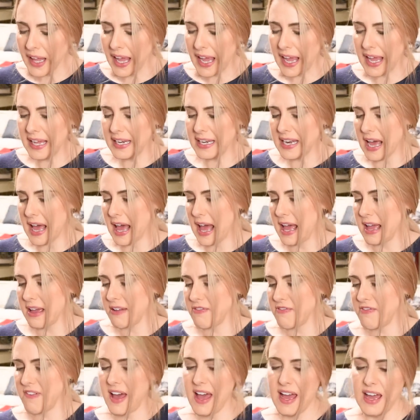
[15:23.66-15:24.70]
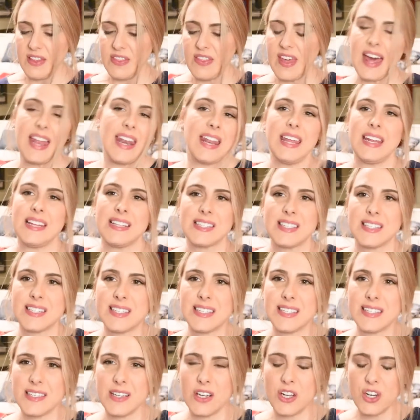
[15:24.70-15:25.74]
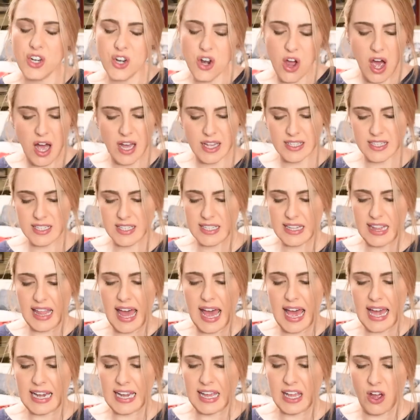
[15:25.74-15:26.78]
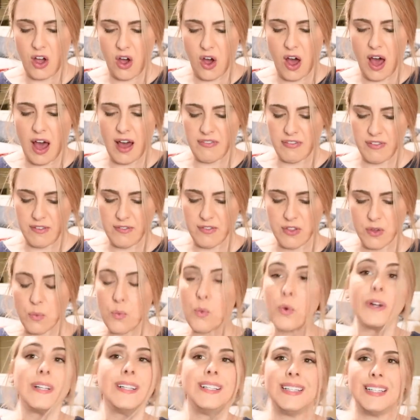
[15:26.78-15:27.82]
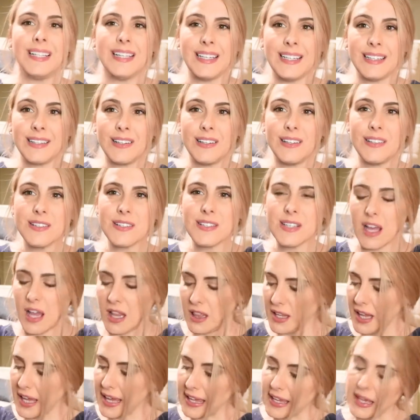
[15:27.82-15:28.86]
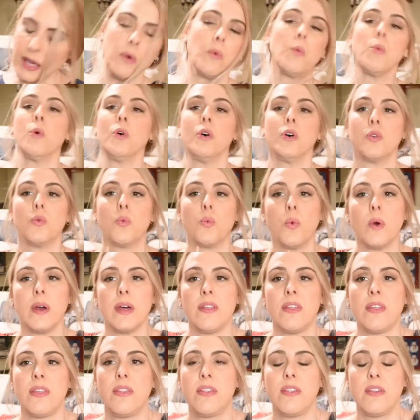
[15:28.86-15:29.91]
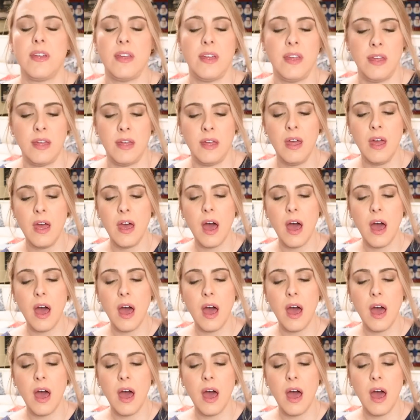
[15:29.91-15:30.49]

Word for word: and I find that it's not sliding off of the wood needles like it would with the